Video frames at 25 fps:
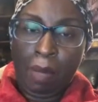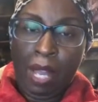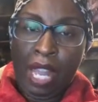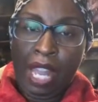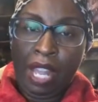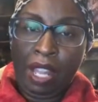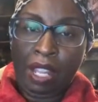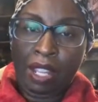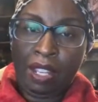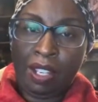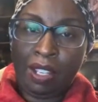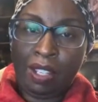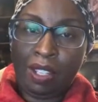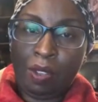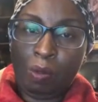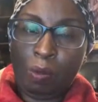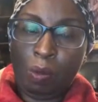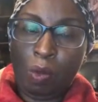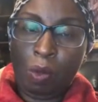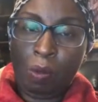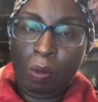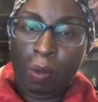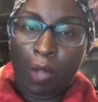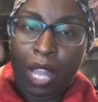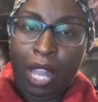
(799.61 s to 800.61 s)
balance,
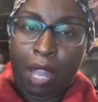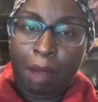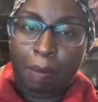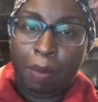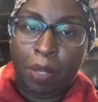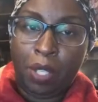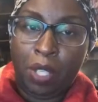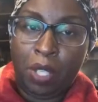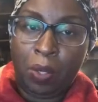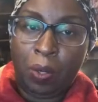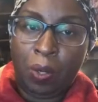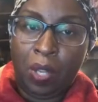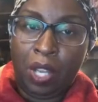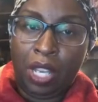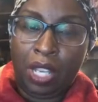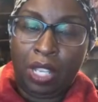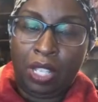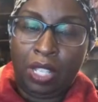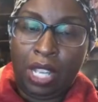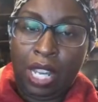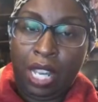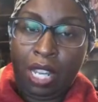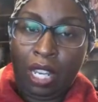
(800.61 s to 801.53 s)
what will happen to us?